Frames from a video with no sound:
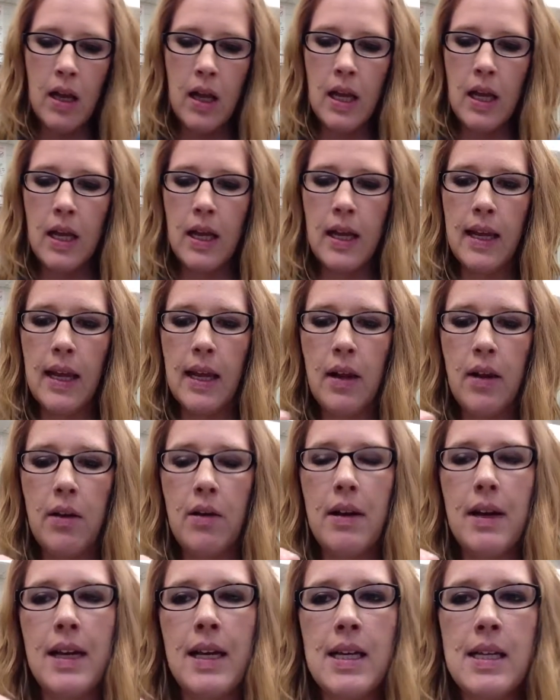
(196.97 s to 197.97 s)
Here
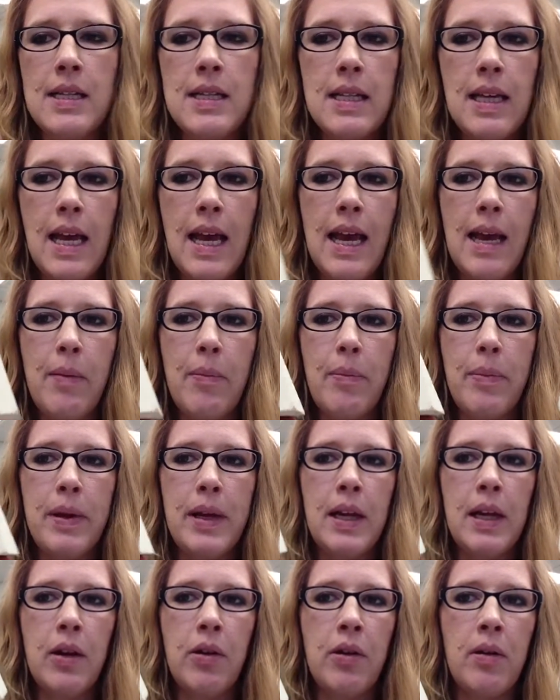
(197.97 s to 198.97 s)
is a
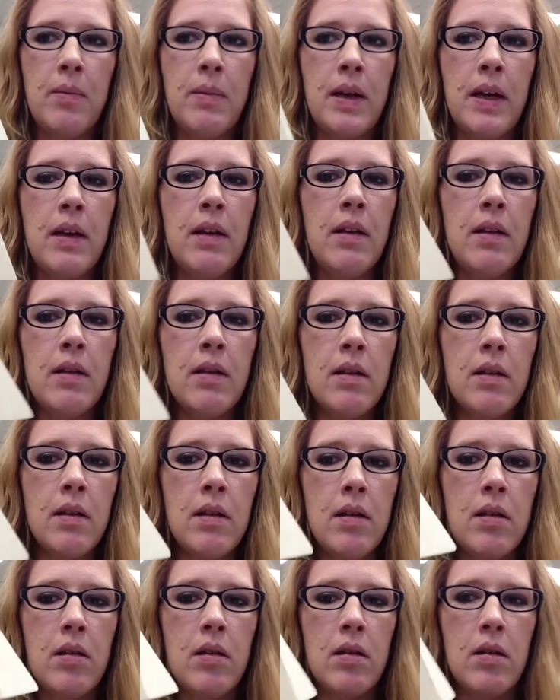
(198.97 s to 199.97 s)
pyramid
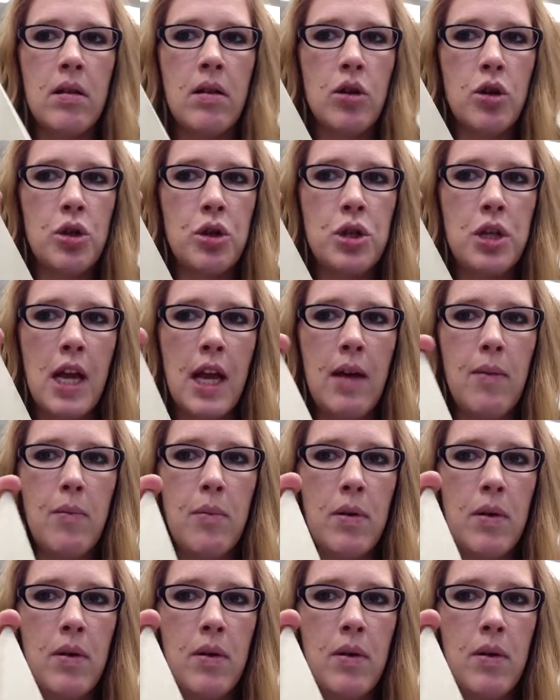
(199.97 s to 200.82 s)
shape.